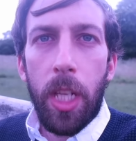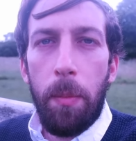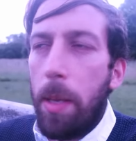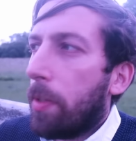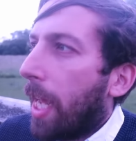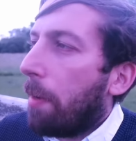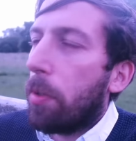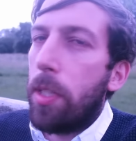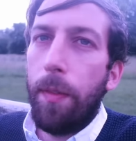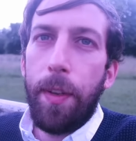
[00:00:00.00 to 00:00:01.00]
I'm even
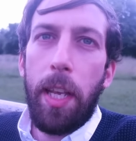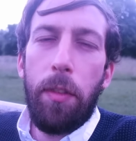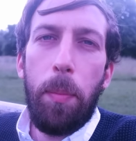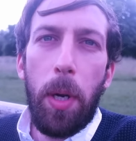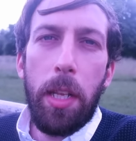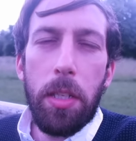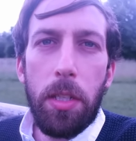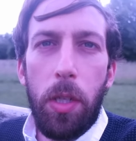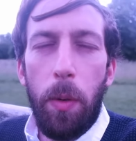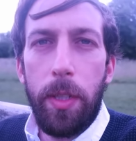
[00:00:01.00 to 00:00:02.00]
able to forgive the bullies at
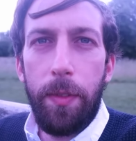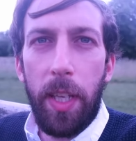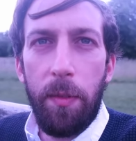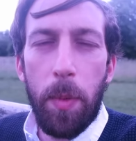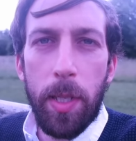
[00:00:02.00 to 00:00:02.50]
school and to forgive